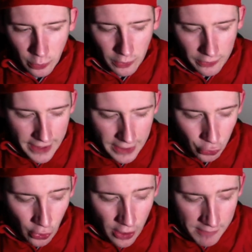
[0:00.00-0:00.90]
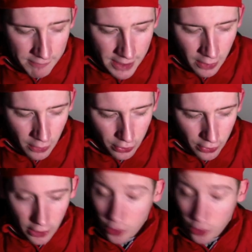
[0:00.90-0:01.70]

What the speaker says: with that dry mouth,